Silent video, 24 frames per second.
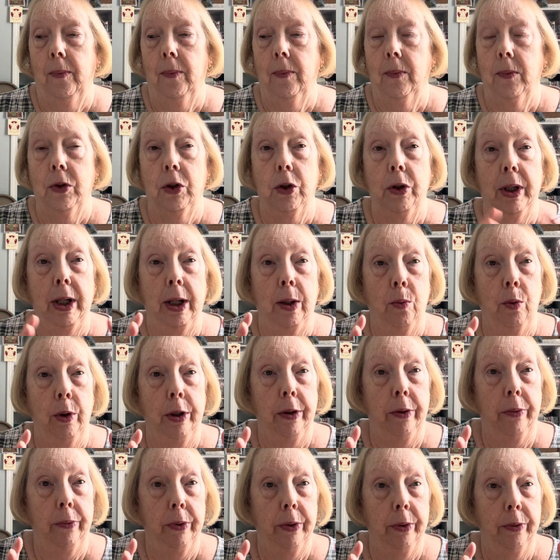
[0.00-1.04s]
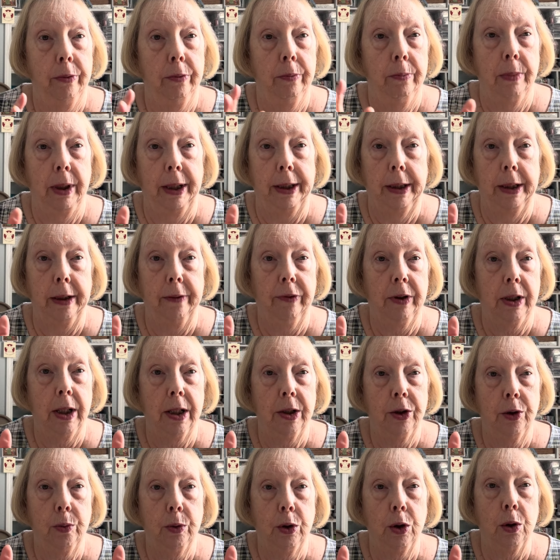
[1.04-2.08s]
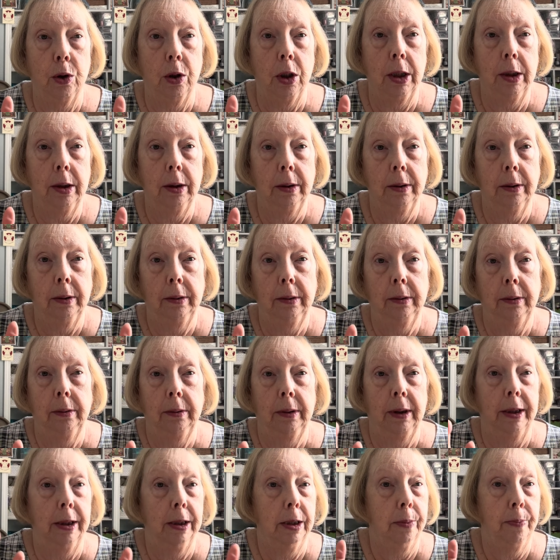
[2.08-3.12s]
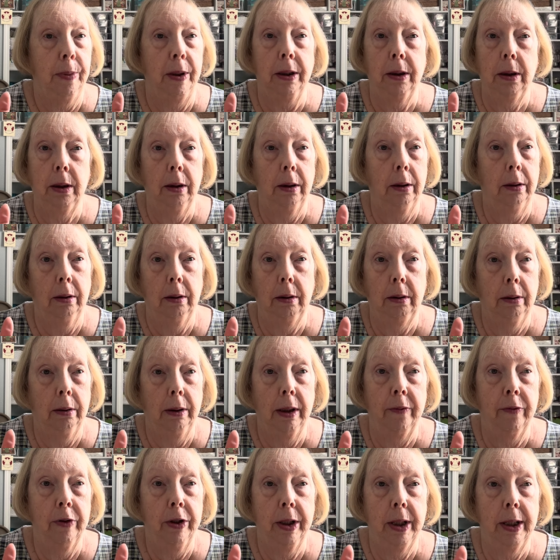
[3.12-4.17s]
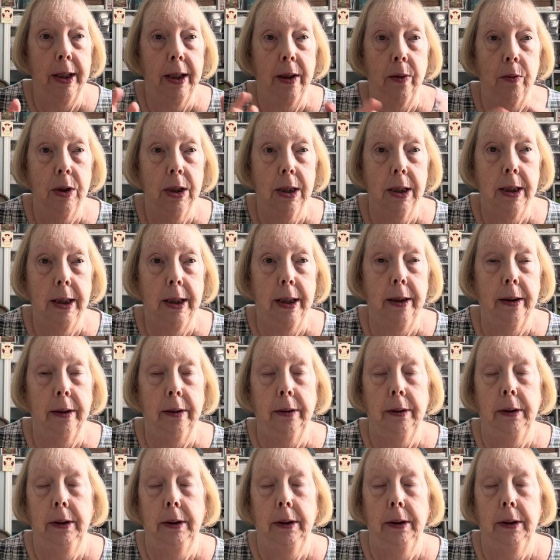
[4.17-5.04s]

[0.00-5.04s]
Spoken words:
So that went through. My gift cards were gone. I'd spent everything that was in there.